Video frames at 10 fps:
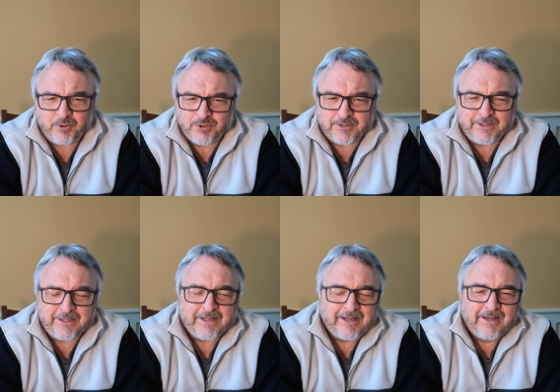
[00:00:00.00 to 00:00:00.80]

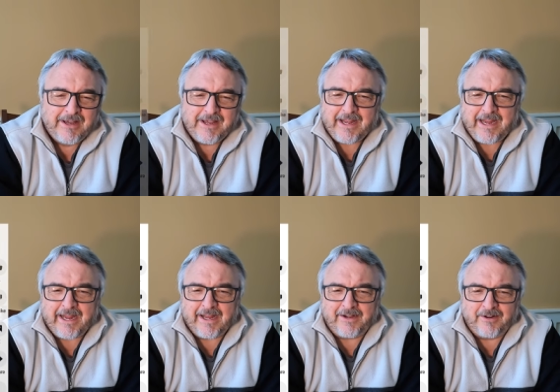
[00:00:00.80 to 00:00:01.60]
usually,
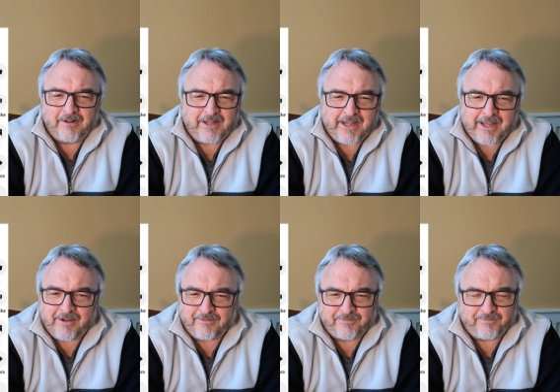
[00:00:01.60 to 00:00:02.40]
and it'll
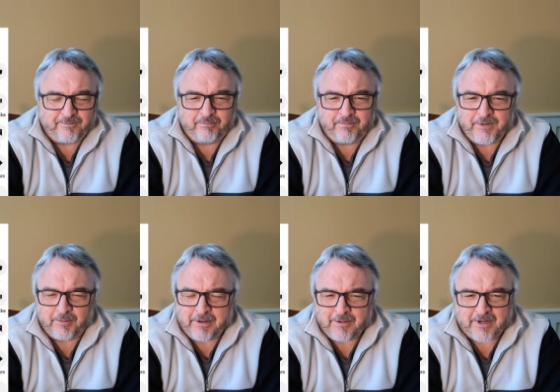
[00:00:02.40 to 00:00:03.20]
have, you
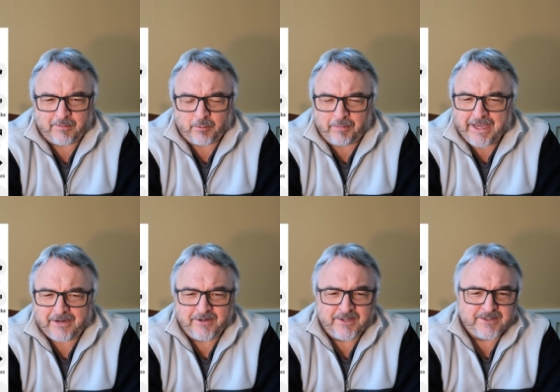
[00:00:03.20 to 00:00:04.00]
know, maybe a couple
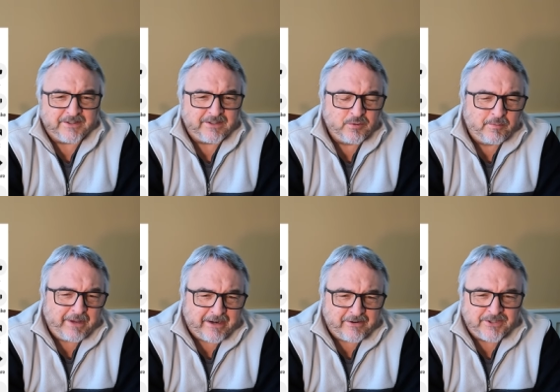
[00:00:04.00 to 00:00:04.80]
batteries, a dual
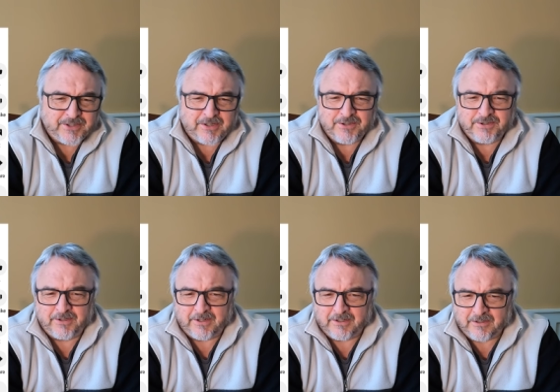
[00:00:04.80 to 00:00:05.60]
battery
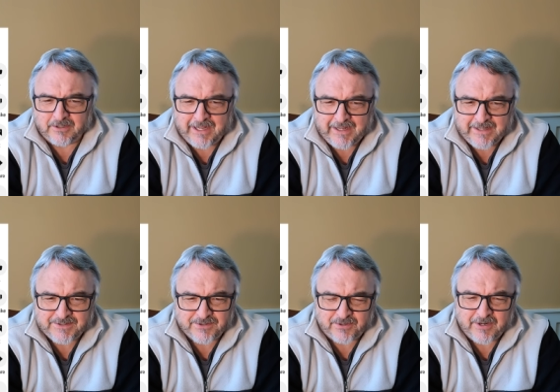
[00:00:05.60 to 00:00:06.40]
charger, and a little
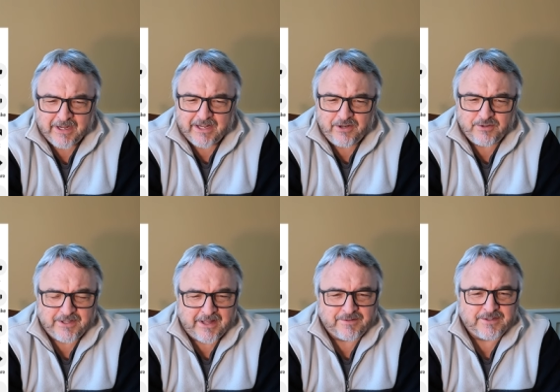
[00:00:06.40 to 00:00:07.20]
case, or
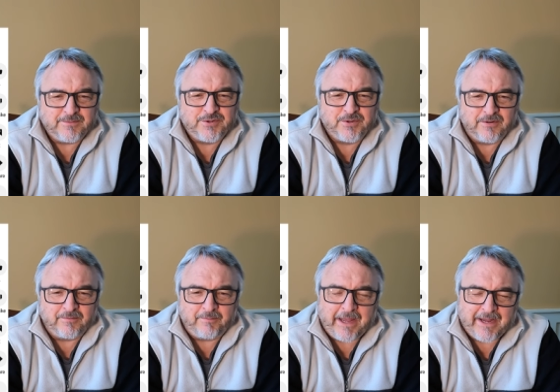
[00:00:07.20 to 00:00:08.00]
usually they have some sort
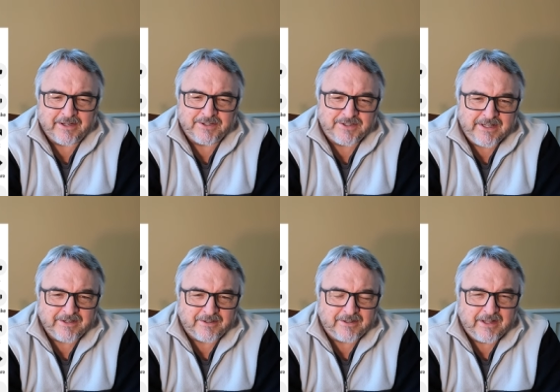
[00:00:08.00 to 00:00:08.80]
of package
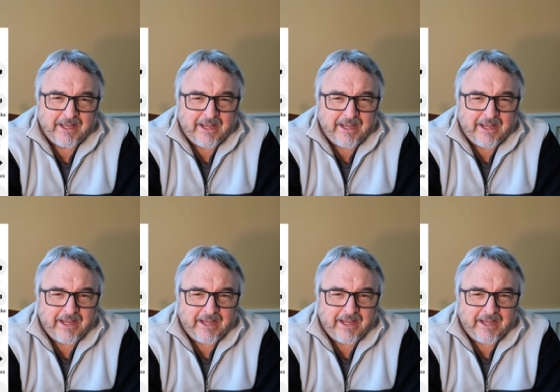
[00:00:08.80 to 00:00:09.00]
deal.